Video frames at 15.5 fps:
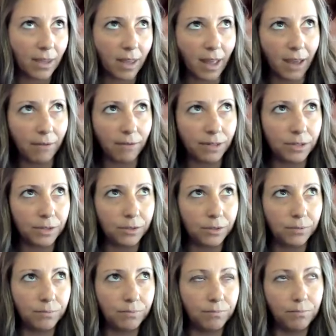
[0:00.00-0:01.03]
I was
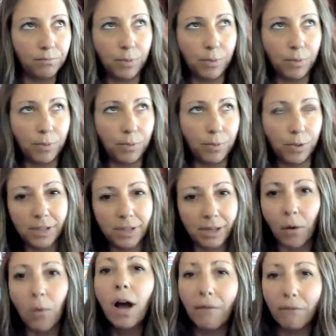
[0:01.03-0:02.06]
boosting my
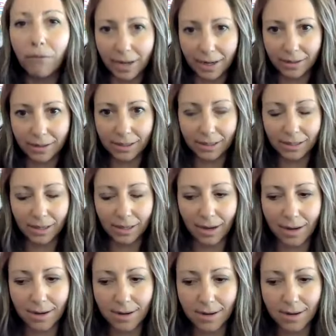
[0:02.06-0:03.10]
own confidence.
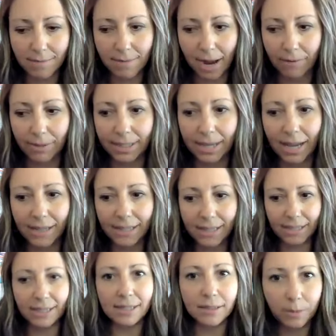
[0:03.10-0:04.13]
I was
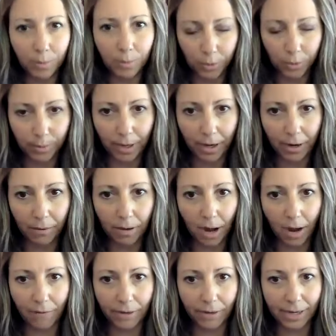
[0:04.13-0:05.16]
hesitant to boost my own
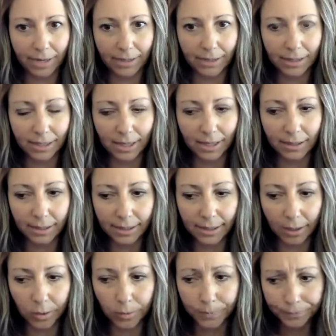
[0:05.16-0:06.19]
confidence. And
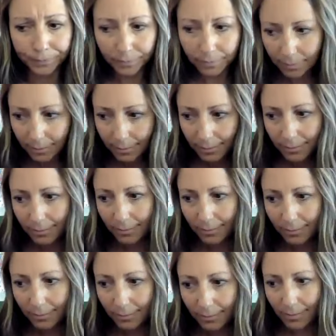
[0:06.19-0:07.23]
so,
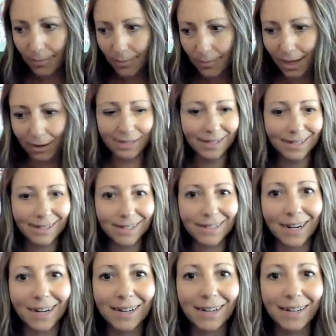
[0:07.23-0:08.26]
anyways, I
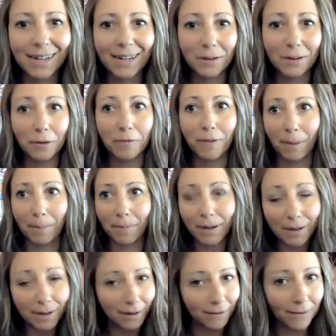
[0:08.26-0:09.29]
decided in
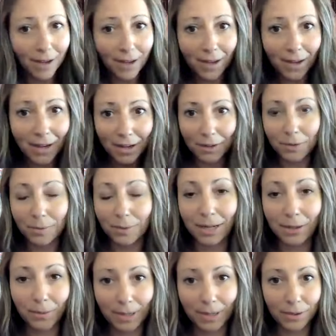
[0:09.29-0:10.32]
November of
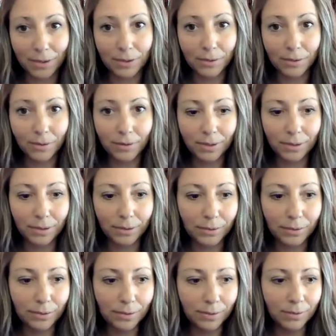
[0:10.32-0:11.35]
2022
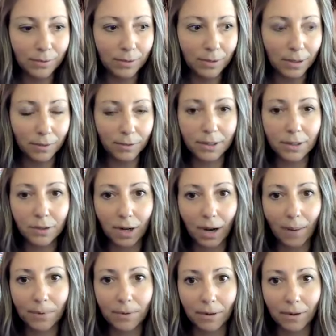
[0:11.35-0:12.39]
to close the
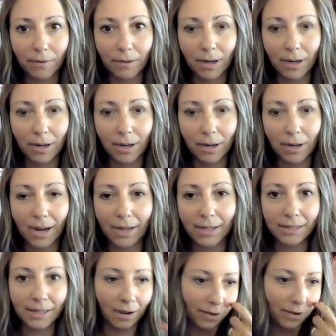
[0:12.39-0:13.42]
chapter, even IT
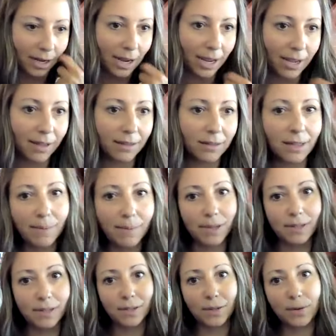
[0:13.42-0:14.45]
staffing, and leap
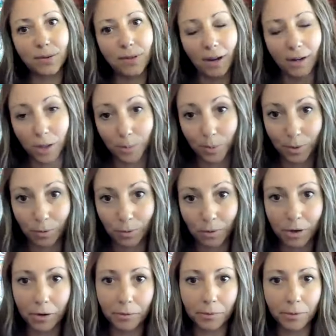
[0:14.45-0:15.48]
into the
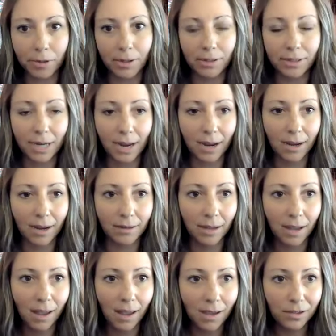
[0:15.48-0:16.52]
entrepreneurial world, and
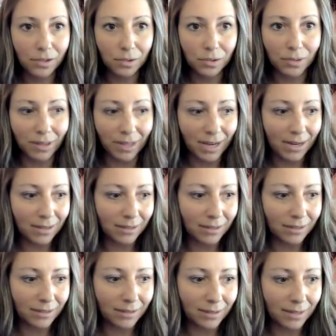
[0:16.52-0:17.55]
to really
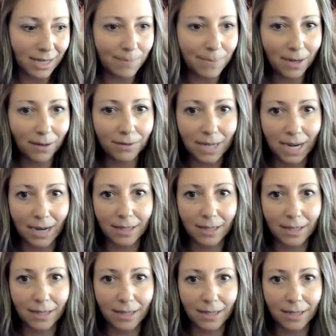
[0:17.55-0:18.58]
deep down take
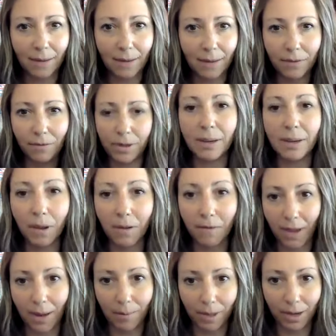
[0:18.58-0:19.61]
time and focus on my
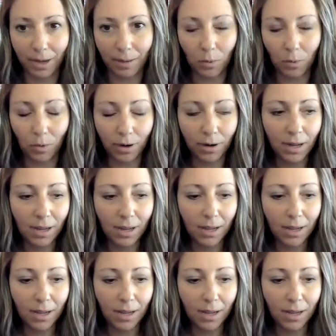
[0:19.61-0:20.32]
family more.